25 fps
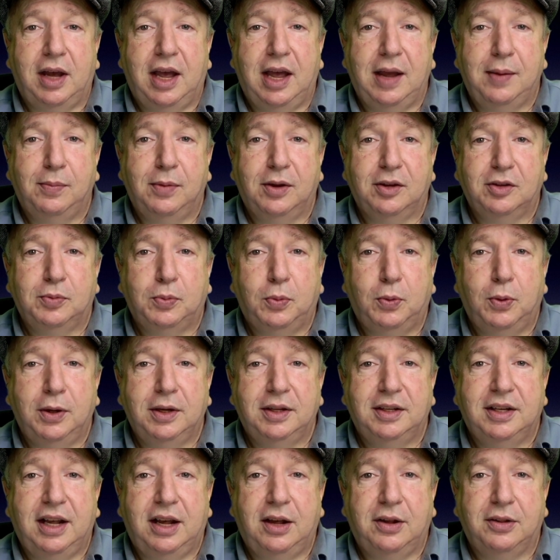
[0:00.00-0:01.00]
I must
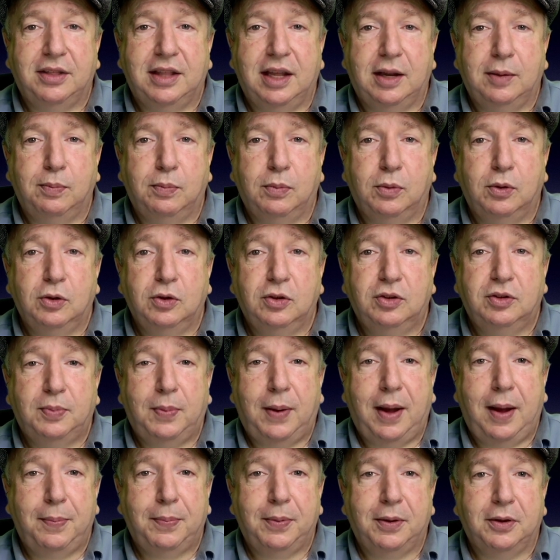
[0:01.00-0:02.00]
point out that most
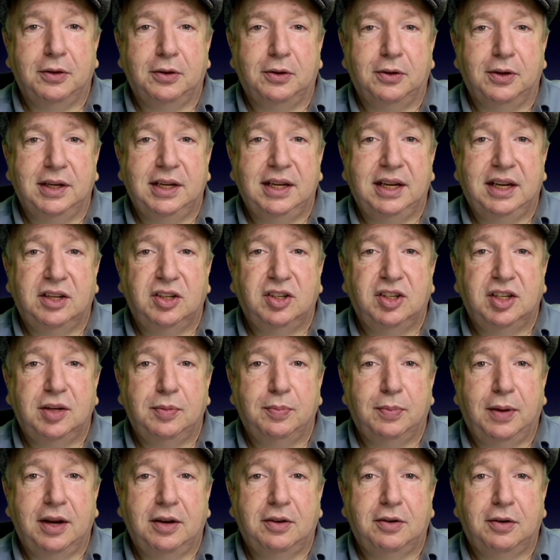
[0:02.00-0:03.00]
popular ENG
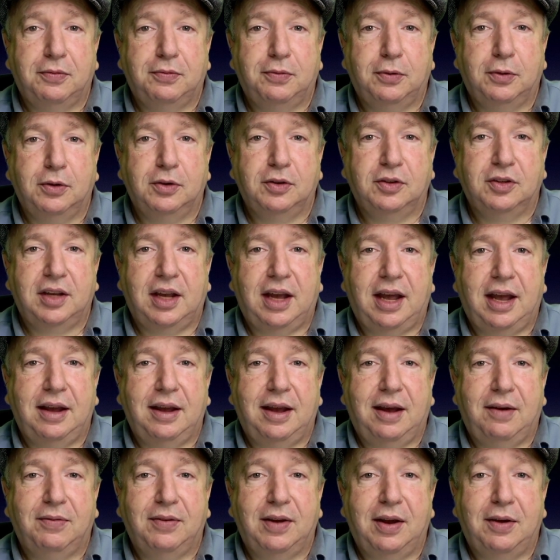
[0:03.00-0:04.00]
microphones I
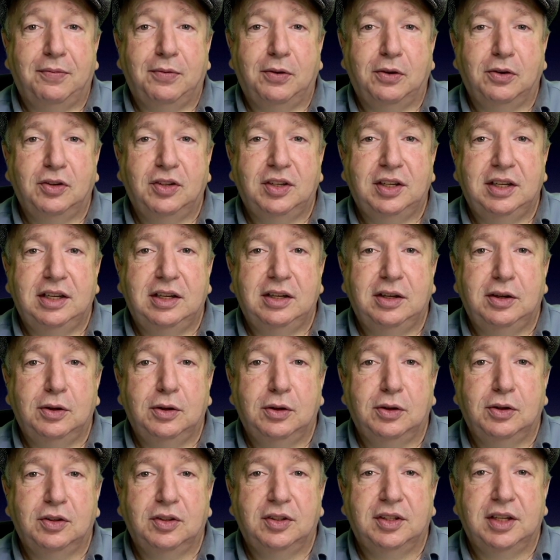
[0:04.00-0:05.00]
have ever seen
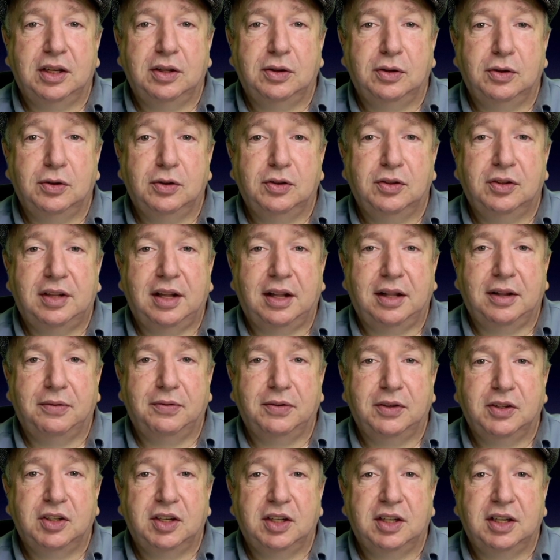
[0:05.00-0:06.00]
used in news
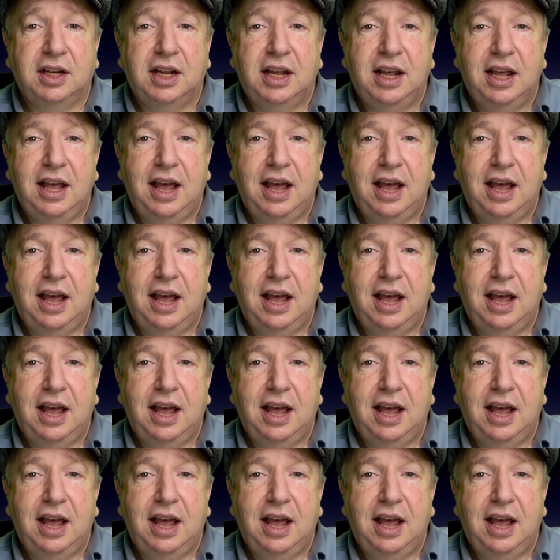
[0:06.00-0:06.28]
television